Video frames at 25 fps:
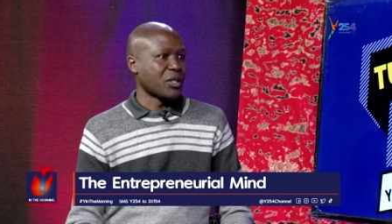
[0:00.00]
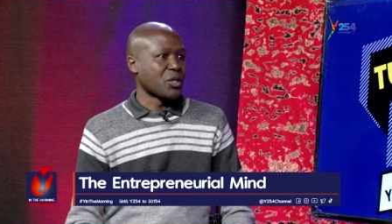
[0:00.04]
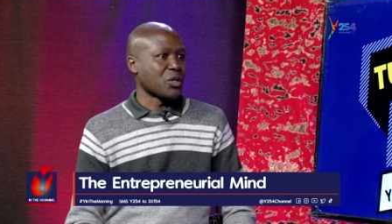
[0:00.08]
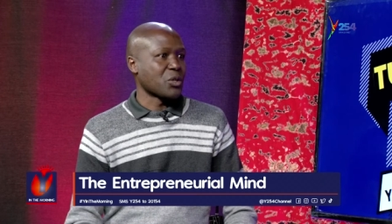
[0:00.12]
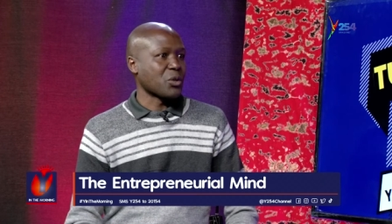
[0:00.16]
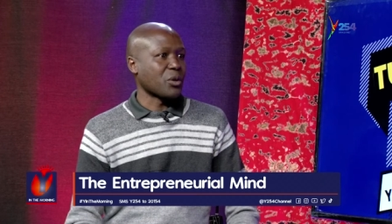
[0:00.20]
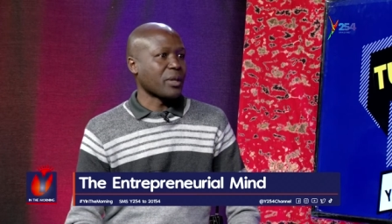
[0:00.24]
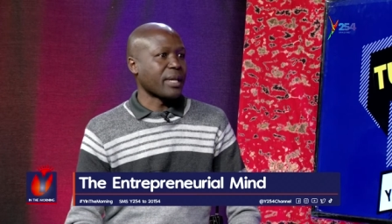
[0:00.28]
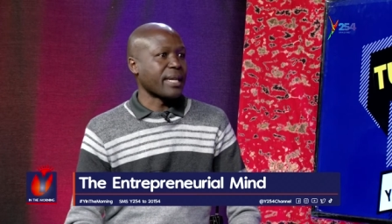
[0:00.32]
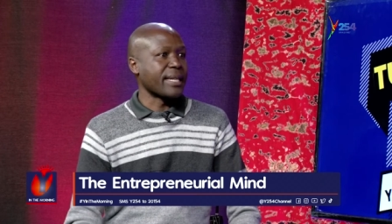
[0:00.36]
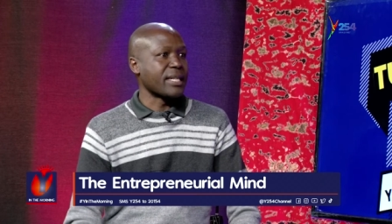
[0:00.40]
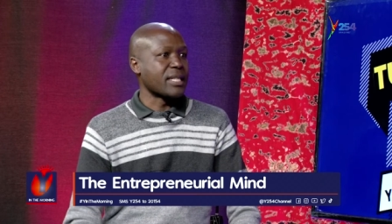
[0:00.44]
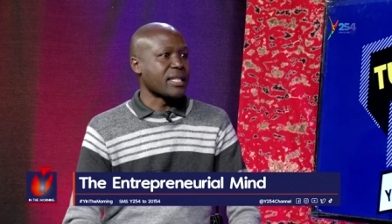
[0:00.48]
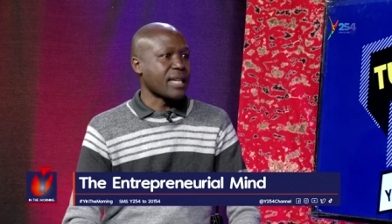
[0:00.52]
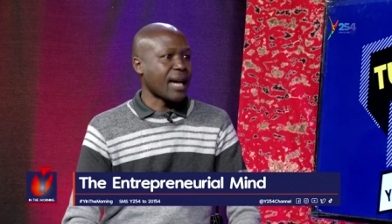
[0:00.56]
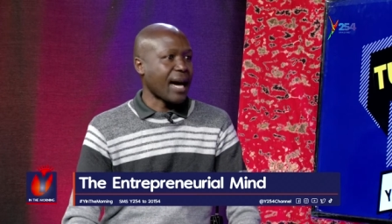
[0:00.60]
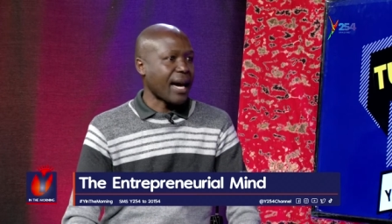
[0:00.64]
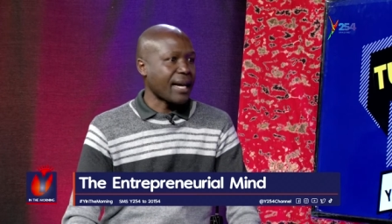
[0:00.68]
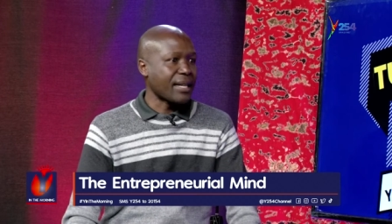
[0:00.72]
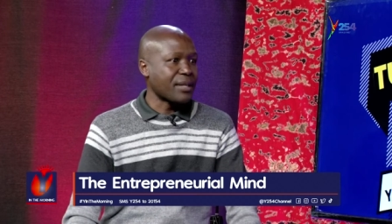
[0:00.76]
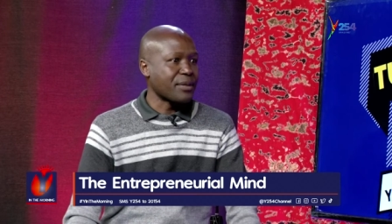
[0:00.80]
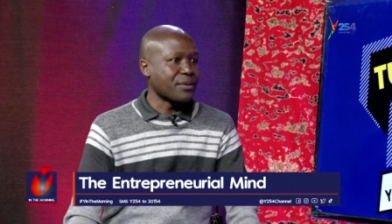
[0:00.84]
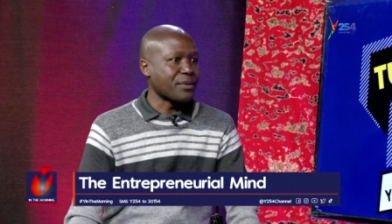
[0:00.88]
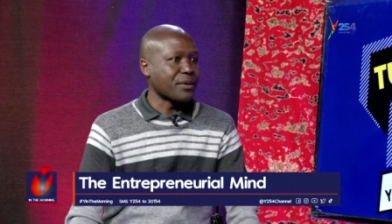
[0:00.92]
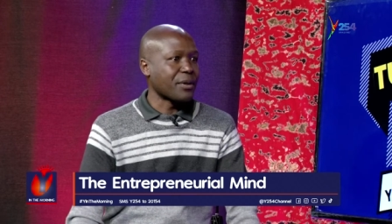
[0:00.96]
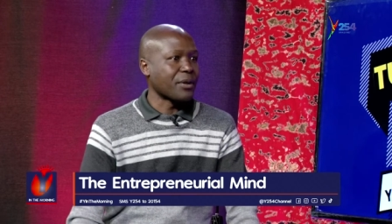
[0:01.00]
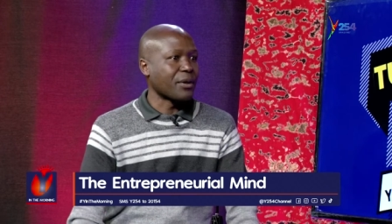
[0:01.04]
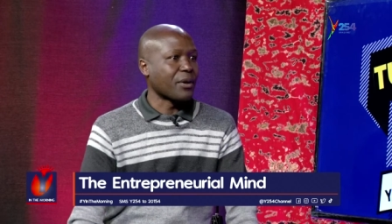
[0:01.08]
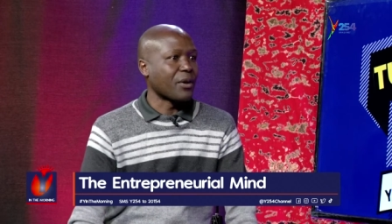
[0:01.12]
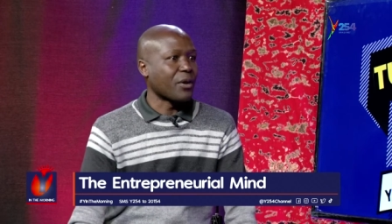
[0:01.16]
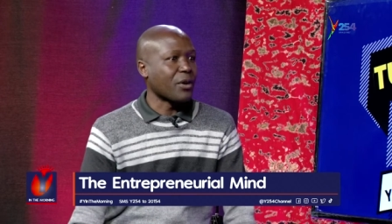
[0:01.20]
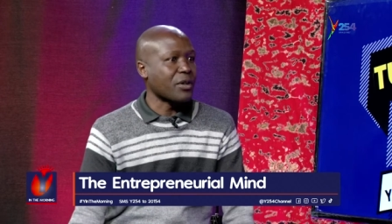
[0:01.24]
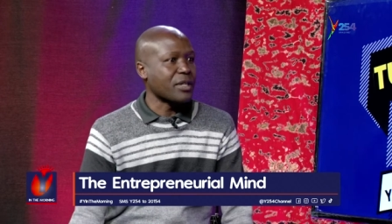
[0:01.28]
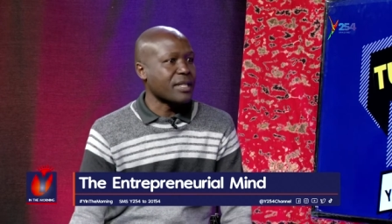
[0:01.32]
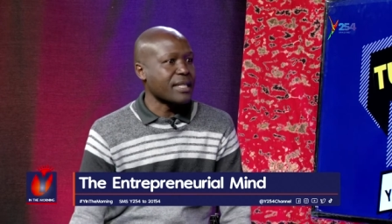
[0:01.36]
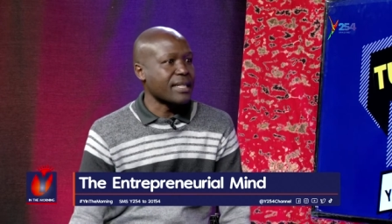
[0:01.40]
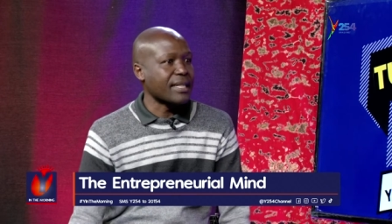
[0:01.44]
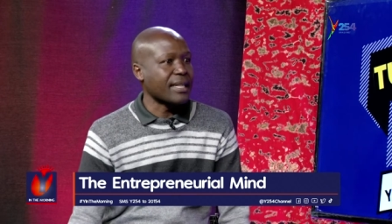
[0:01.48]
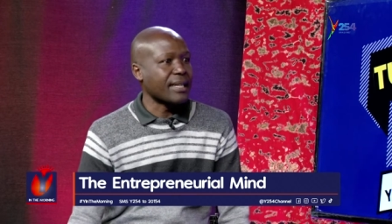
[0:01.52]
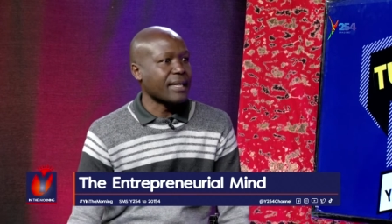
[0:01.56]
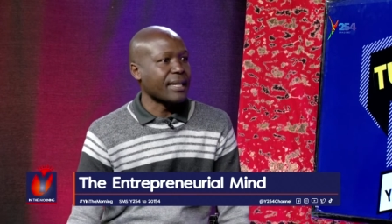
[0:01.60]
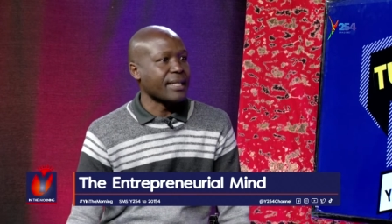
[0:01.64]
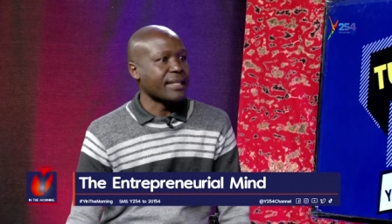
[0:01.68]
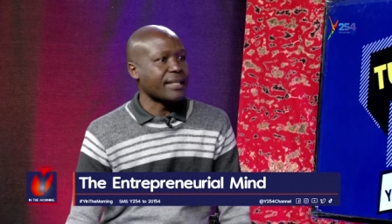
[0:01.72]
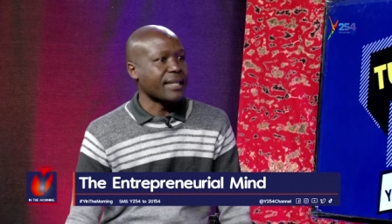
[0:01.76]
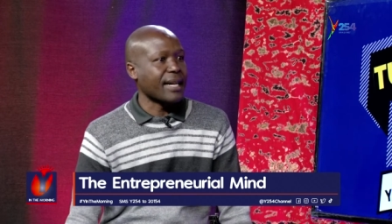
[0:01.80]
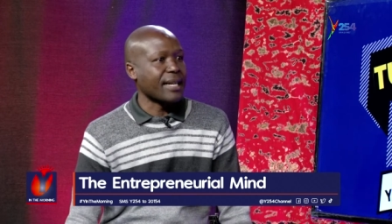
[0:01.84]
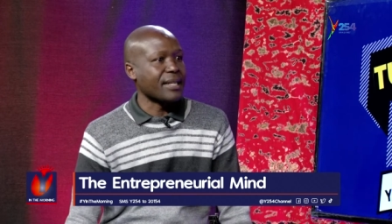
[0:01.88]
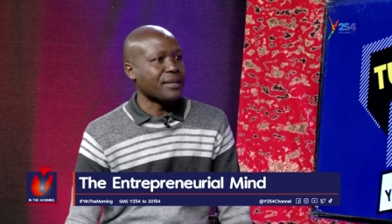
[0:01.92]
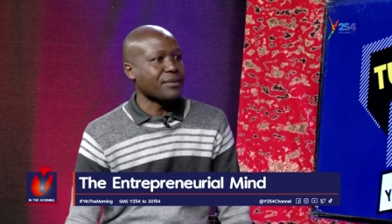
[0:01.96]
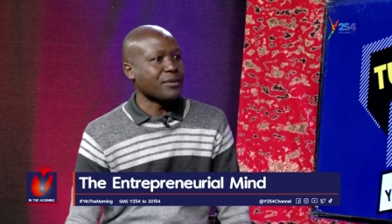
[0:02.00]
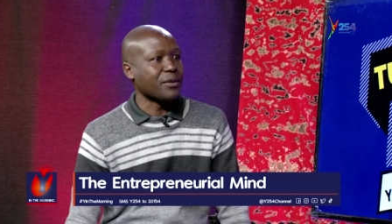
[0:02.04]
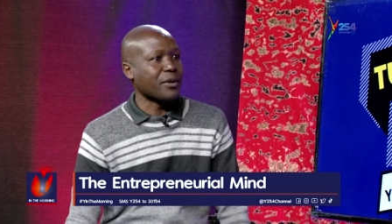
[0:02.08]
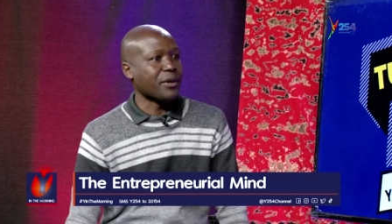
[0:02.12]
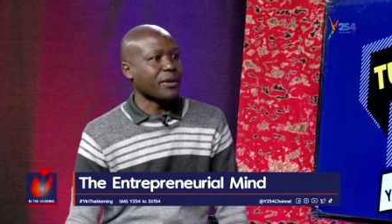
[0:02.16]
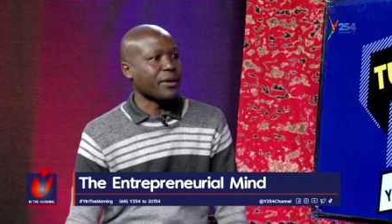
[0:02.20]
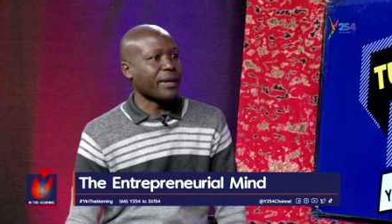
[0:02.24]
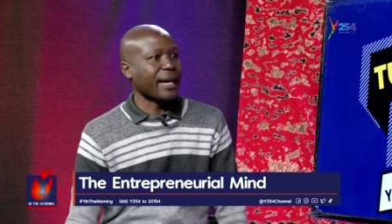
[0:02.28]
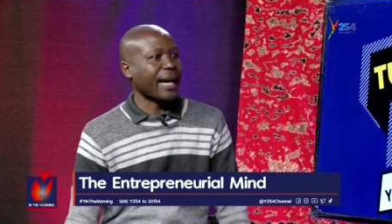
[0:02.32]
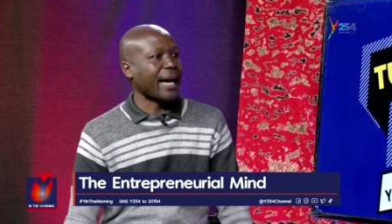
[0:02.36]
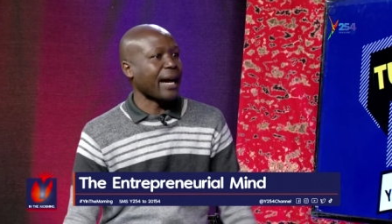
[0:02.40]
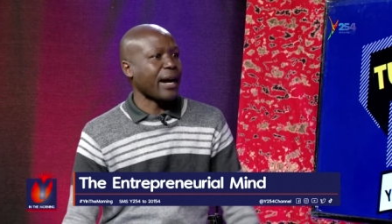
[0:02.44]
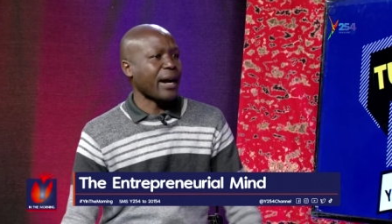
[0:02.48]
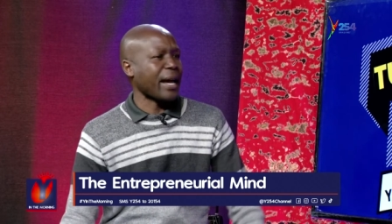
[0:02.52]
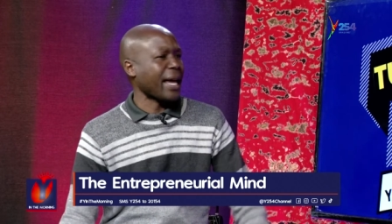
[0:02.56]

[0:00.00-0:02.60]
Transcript: So they charge for coaching, they charge for